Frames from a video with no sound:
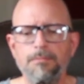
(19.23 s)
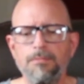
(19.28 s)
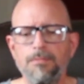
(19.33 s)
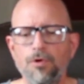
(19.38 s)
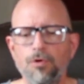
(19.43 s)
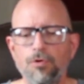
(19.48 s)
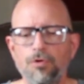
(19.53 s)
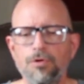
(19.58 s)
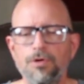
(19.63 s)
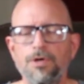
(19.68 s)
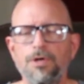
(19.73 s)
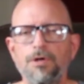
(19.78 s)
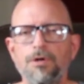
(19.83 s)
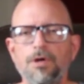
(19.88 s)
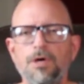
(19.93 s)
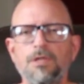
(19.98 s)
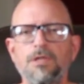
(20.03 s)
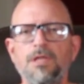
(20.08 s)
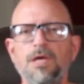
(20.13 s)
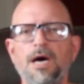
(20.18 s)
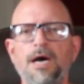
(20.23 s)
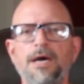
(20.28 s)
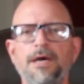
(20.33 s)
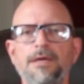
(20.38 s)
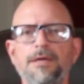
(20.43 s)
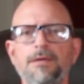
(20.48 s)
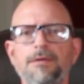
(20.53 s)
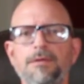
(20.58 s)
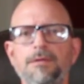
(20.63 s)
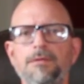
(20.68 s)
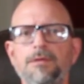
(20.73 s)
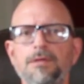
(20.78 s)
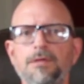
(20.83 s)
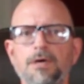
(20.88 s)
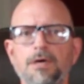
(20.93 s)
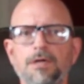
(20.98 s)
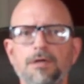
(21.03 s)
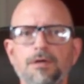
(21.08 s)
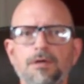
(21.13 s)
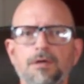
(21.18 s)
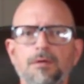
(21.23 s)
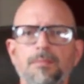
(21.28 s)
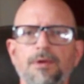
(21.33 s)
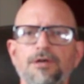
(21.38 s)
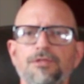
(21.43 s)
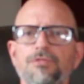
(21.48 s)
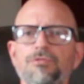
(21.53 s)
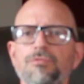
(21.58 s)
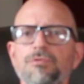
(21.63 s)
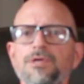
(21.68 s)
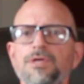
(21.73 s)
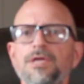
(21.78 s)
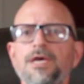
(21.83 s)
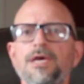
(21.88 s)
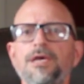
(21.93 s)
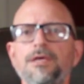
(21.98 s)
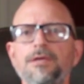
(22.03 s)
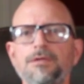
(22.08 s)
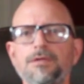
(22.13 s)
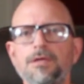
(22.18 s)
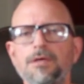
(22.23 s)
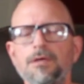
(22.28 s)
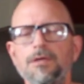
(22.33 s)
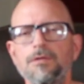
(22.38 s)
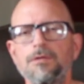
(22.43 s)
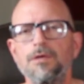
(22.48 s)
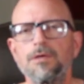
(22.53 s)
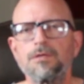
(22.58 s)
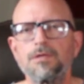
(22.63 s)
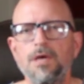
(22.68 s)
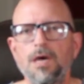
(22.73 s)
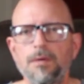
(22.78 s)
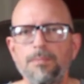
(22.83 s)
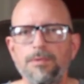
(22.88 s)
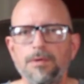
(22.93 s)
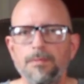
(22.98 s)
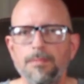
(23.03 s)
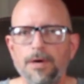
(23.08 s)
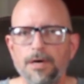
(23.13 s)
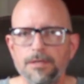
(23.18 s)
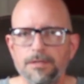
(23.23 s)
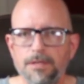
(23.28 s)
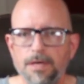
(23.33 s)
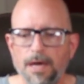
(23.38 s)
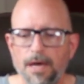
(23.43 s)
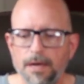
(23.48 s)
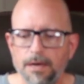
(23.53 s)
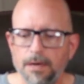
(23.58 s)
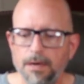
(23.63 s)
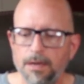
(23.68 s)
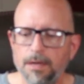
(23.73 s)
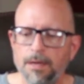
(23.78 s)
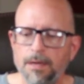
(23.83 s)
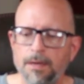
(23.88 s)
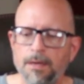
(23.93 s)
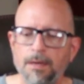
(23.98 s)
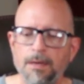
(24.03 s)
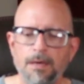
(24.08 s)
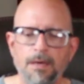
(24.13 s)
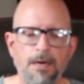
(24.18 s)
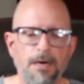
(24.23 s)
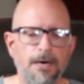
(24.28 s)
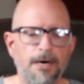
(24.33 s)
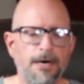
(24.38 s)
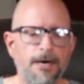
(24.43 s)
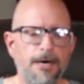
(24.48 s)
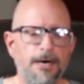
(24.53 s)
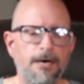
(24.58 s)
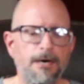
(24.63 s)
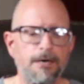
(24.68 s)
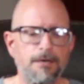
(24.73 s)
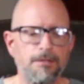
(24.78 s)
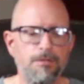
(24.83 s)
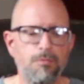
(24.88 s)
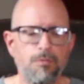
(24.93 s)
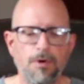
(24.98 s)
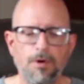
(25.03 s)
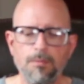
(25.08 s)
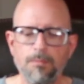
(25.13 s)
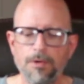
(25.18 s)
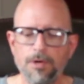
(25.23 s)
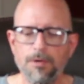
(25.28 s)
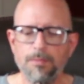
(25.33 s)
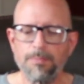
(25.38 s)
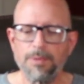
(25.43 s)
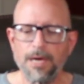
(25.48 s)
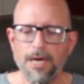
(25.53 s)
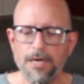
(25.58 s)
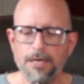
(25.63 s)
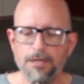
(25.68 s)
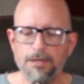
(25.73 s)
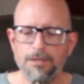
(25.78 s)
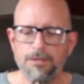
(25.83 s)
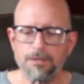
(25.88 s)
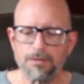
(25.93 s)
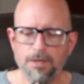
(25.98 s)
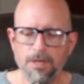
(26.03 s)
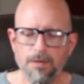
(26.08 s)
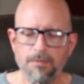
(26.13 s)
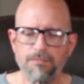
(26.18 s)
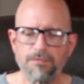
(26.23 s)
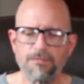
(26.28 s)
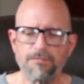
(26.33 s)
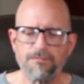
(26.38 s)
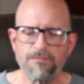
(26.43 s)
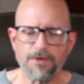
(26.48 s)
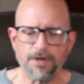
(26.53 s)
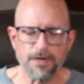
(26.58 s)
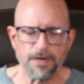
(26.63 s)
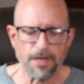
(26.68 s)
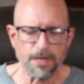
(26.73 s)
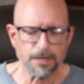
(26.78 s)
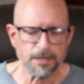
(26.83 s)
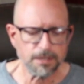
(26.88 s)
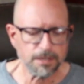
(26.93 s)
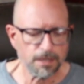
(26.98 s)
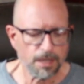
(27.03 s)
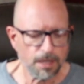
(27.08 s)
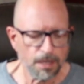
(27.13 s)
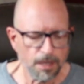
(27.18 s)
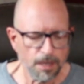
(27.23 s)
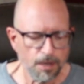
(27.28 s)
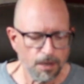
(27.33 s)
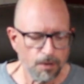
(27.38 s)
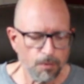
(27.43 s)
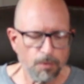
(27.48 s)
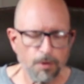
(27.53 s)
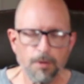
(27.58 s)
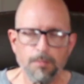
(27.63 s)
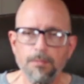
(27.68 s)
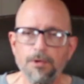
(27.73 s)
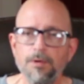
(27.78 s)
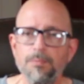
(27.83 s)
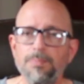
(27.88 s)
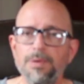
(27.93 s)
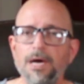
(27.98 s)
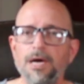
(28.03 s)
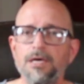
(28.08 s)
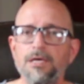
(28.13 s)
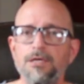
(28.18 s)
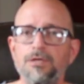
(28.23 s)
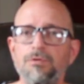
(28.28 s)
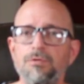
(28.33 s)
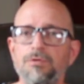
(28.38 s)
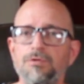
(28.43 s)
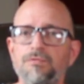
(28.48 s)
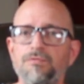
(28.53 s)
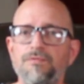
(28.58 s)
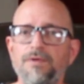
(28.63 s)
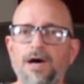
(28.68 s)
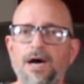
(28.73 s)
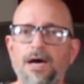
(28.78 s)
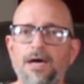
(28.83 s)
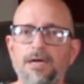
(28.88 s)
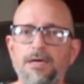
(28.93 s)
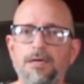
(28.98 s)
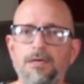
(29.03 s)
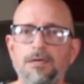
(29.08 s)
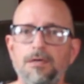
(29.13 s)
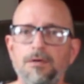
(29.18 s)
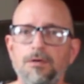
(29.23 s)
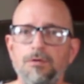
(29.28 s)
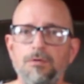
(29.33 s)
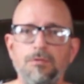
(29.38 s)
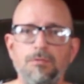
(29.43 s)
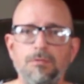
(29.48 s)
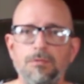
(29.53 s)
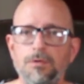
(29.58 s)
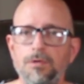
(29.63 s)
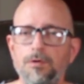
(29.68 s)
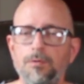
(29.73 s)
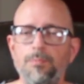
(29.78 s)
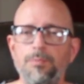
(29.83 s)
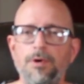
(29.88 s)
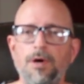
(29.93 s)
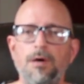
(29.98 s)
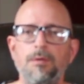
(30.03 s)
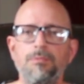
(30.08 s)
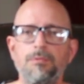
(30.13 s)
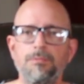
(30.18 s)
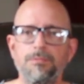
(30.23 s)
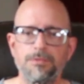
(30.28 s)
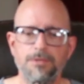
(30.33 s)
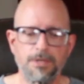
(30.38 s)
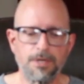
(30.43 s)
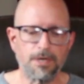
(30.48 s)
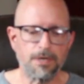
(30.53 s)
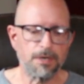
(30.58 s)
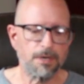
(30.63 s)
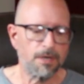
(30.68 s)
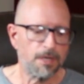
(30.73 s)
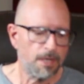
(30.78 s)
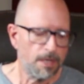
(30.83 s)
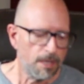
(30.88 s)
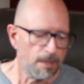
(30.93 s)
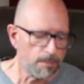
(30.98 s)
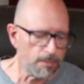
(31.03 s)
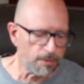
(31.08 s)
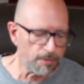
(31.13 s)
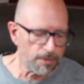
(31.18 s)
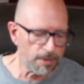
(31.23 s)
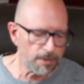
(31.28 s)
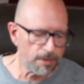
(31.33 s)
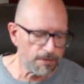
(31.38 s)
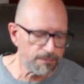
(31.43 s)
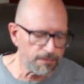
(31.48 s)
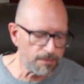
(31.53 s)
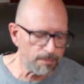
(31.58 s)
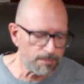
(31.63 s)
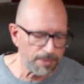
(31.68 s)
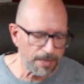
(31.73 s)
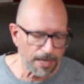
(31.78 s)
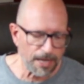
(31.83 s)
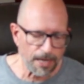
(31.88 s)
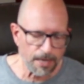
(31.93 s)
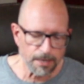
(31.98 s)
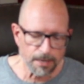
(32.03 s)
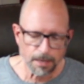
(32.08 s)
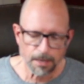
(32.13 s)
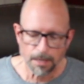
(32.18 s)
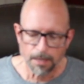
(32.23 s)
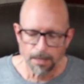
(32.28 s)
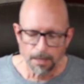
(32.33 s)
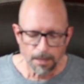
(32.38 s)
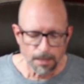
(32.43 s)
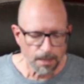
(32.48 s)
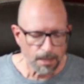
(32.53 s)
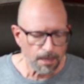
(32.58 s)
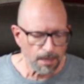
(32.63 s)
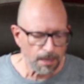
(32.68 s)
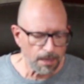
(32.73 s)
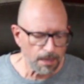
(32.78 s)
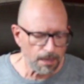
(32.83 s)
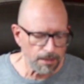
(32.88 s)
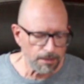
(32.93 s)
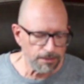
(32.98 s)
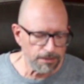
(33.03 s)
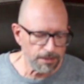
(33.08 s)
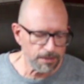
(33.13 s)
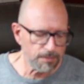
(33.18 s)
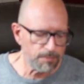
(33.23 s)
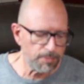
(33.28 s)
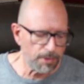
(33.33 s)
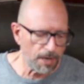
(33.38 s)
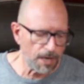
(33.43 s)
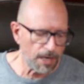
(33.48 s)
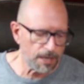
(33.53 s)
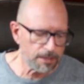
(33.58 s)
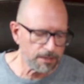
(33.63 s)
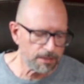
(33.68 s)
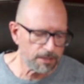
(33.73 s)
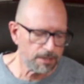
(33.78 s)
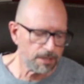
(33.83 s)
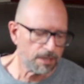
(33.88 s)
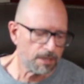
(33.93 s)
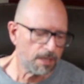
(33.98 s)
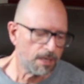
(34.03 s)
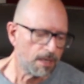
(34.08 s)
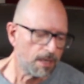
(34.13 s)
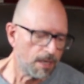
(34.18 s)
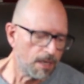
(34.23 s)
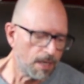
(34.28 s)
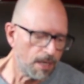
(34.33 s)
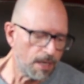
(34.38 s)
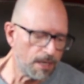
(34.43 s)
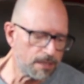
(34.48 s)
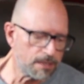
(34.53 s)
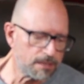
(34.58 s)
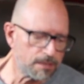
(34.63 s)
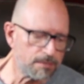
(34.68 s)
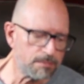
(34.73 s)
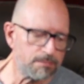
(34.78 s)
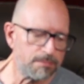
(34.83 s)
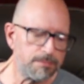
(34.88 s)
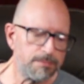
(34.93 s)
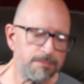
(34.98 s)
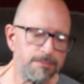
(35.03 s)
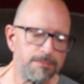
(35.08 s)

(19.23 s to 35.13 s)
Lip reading: ordered it online, got here in about 3 days, so I was happy about that. The Walmart package, it came from FedEx. Walmart package was fine, no problems there, but right off the bat, this box has some